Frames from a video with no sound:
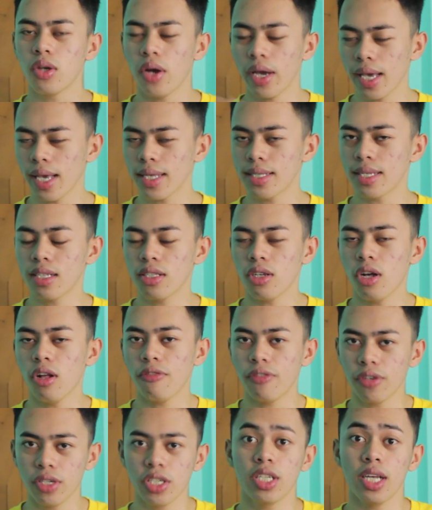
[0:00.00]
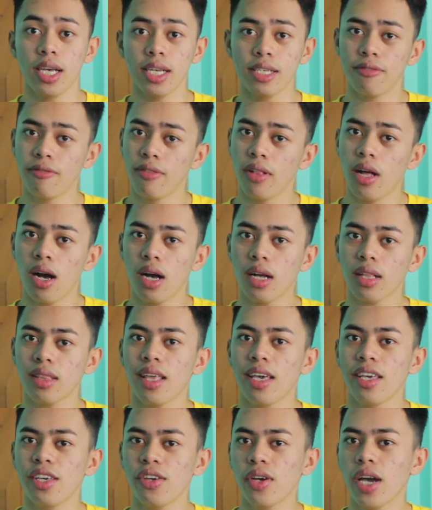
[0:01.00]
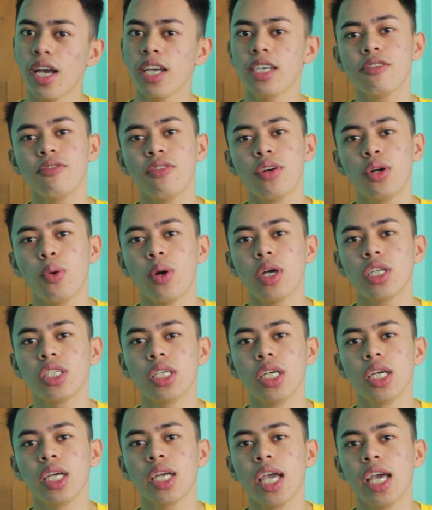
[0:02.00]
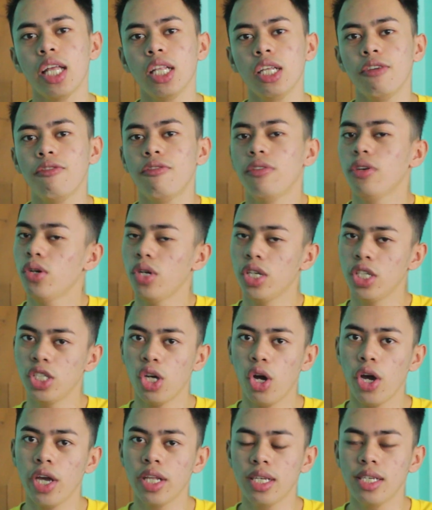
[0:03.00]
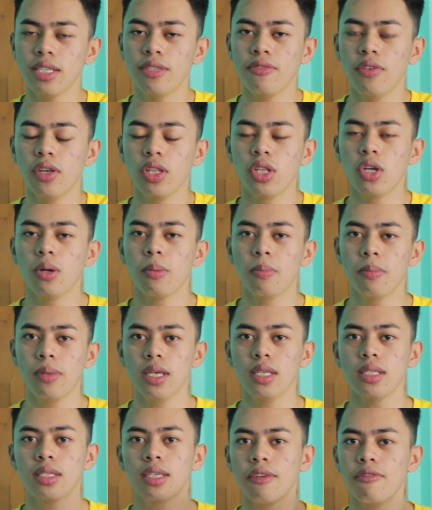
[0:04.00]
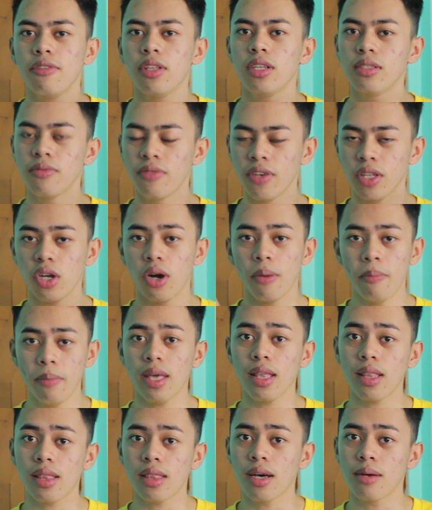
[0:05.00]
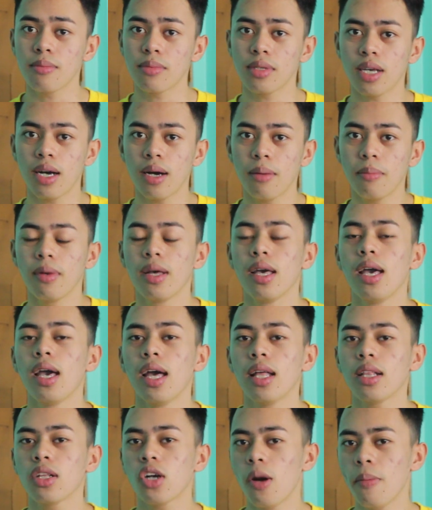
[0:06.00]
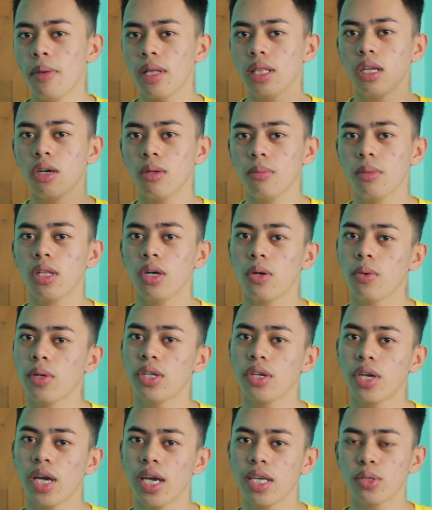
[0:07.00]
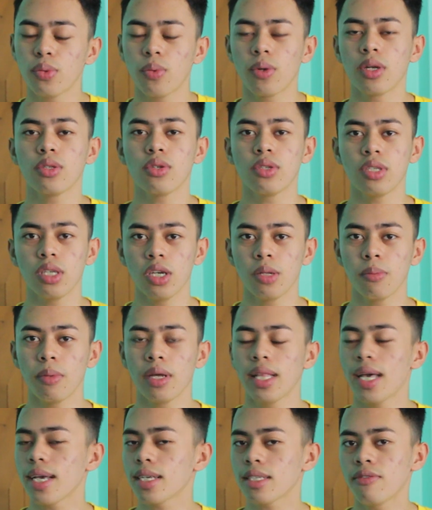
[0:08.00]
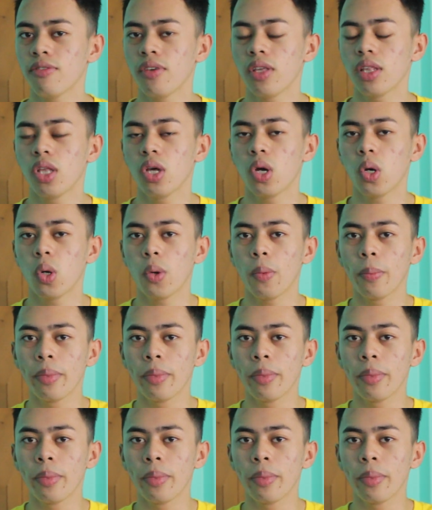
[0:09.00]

So I guess that's all for today's vlog. Thank you guys for watching, and if you enjoyed this video, please give this video a big thumbs up and comment down below what you guys want to see in my next video.